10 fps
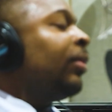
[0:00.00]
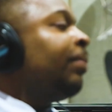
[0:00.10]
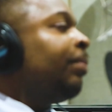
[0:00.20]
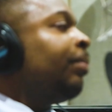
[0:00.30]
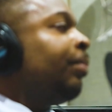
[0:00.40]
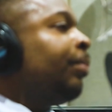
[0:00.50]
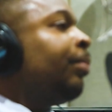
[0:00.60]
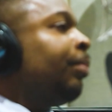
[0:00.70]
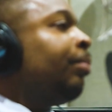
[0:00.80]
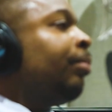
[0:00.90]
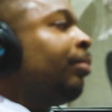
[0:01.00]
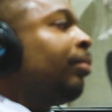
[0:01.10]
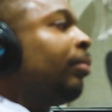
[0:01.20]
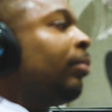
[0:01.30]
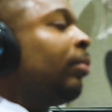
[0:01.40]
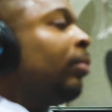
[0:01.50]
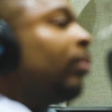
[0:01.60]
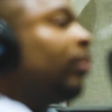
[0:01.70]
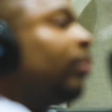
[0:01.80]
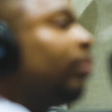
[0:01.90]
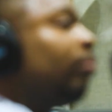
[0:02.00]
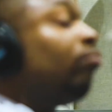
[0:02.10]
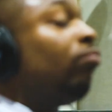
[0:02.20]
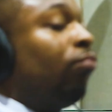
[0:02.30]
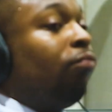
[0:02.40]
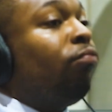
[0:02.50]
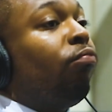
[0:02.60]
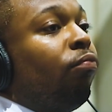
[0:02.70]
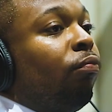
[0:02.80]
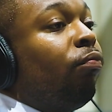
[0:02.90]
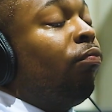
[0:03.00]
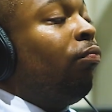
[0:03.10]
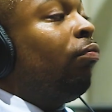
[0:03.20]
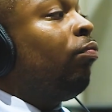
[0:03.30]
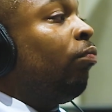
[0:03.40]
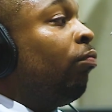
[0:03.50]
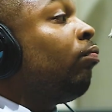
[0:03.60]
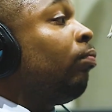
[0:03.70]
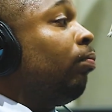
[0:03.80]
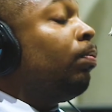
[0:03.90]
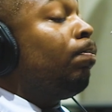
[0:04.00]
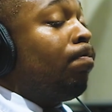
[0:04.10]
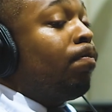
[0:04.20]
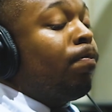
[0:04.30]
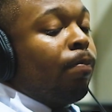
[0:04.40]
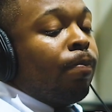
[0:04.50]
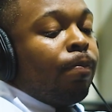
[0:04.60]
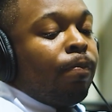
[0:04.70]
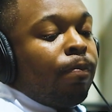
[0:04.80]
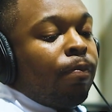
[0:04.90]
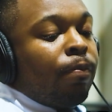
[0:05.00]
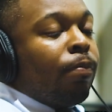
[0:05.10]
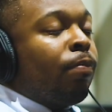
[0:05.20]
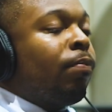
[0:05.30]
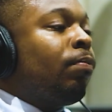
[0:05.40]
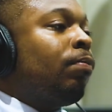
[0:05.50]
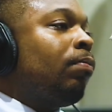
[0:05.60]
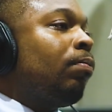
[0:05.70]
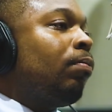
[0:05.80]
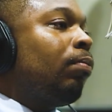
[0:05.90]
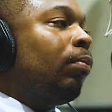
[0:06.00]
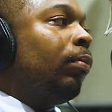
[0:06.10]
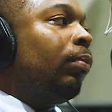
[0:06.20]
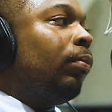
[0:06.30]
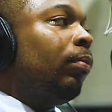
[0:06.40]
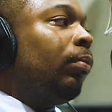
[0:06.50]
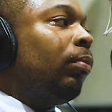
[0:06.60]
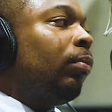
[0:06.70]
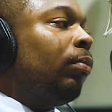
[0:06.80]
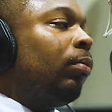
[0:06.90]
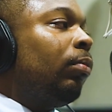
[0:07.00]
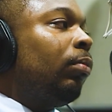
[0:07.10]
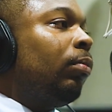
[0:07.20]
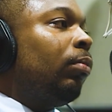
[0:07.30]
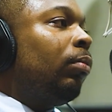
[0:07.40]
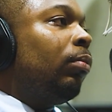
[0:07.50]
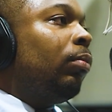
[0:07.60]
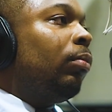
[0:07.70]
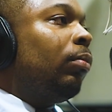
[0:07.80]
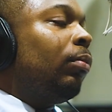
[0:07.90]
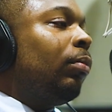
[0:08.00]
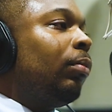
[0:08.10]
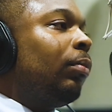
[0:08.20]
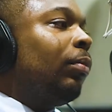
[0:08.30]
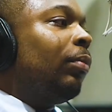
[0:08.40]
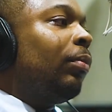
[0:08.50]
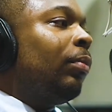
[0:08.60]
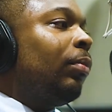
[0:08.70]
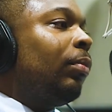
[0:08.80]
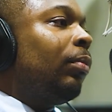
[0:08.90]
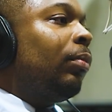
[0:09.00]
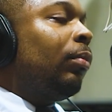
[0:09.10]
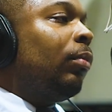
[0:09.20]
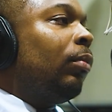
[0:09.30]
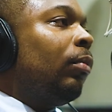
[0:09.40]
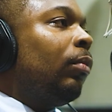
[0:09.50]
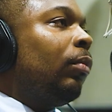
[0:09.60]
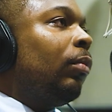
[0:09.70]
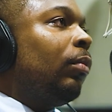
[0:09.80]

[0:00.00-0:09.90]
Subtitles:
Right. I agree. Everybody plays the big part in our lives, yeah. And then you can tell those people who didn't have it. You know what I mean?